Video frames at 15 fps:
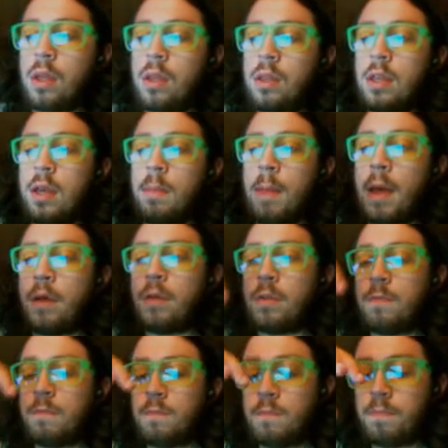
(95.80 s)
the amount
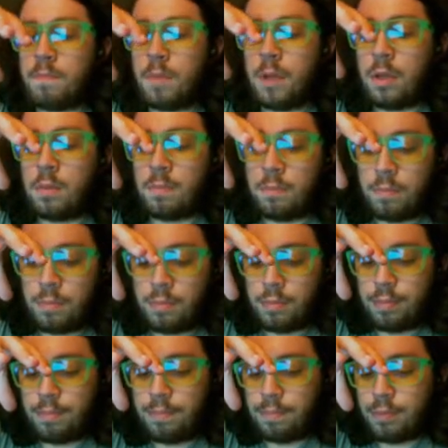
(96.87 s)
of um,
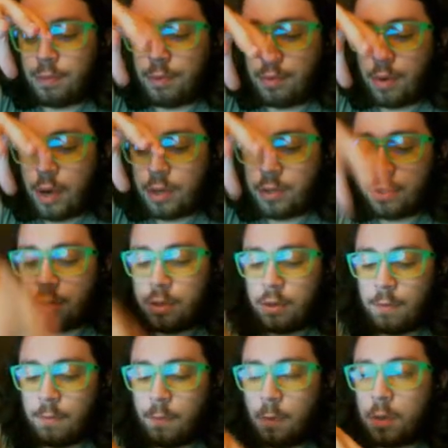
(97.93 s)
pressure
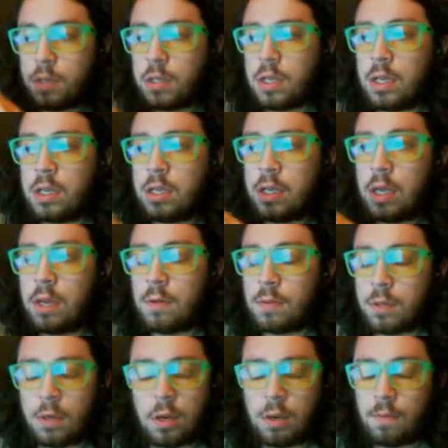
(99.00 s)
or force it can take.
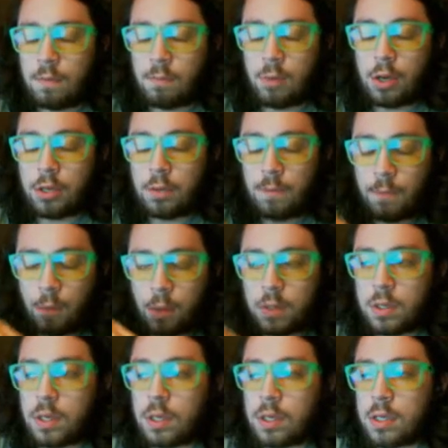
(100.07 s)
Sorry, not pressure
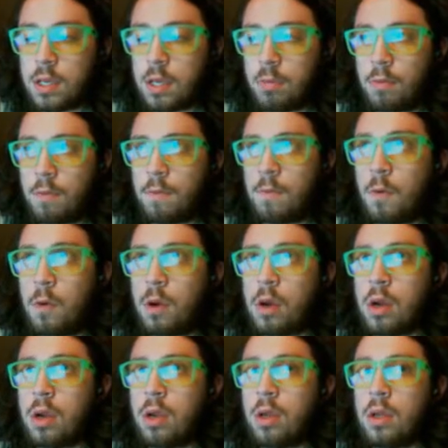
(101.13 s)
force it can take
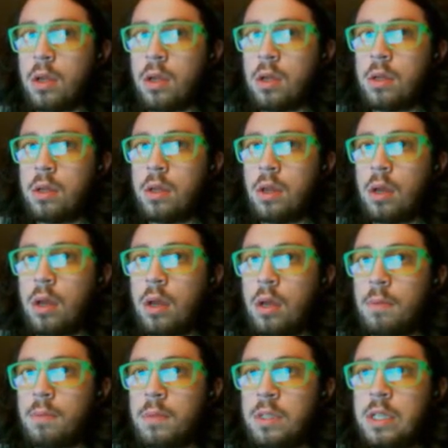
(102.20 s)
before
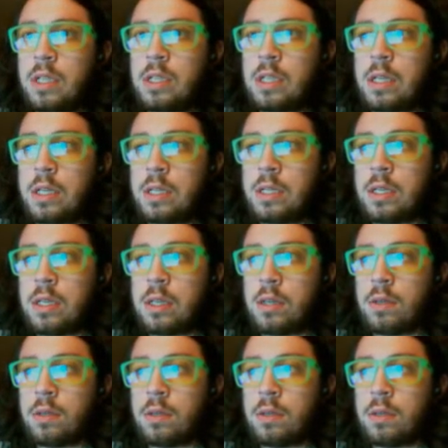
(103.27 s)
um, detinting